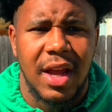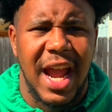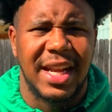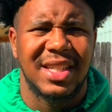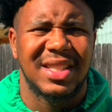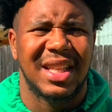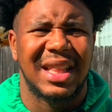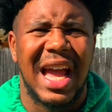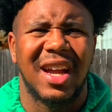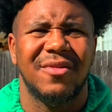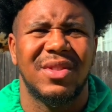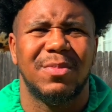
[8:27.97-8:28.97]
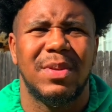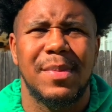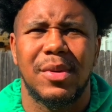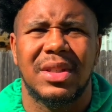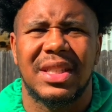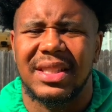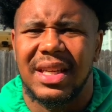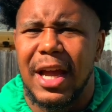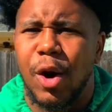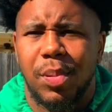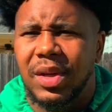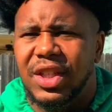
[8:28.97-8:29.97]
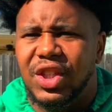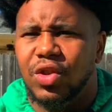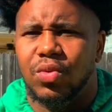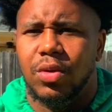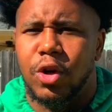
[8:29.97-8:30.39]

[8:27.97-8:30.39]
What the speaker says: And just a lack of just people just helping in general.